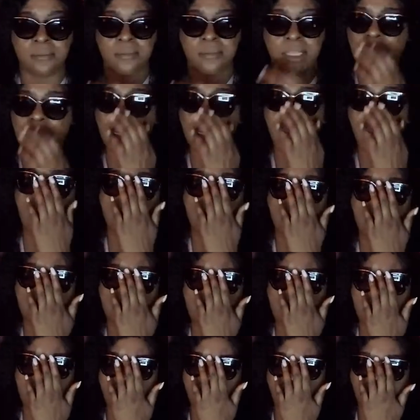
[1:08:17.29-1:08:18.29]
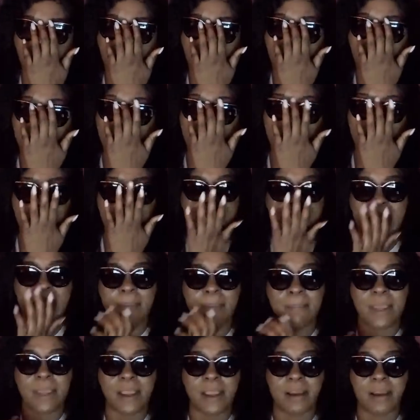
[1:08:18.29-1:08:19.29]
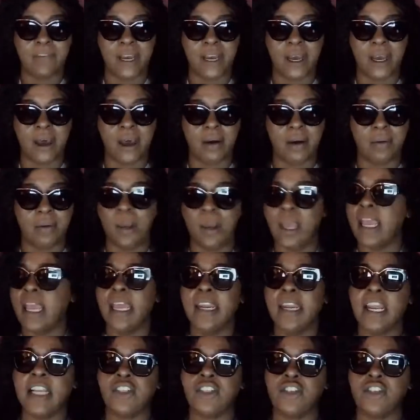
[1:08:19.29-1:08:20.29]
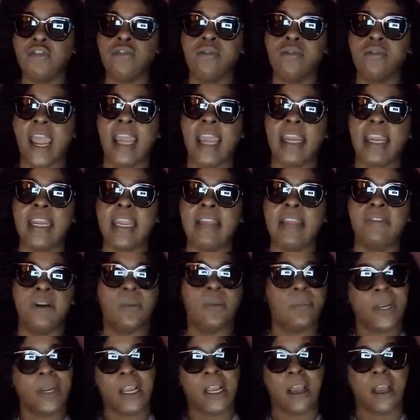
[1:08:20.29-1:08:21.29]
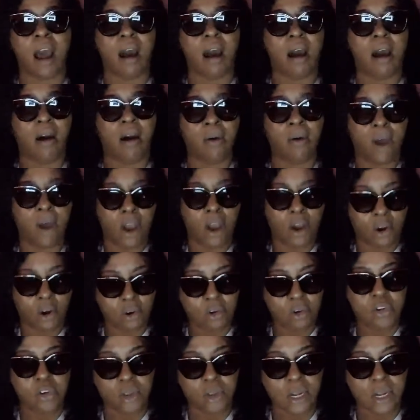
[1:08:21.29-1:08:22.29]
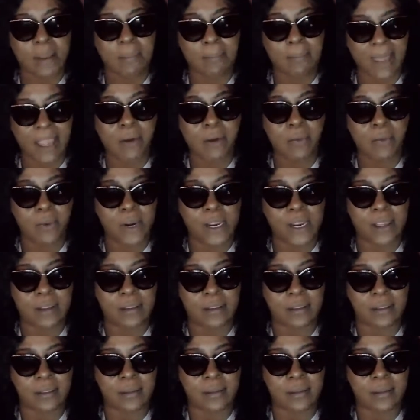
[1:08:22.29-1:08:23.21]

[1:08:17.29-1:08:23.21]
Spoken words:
It ought to be a crime to be that big of a hoe that you can't even recall who you done been with.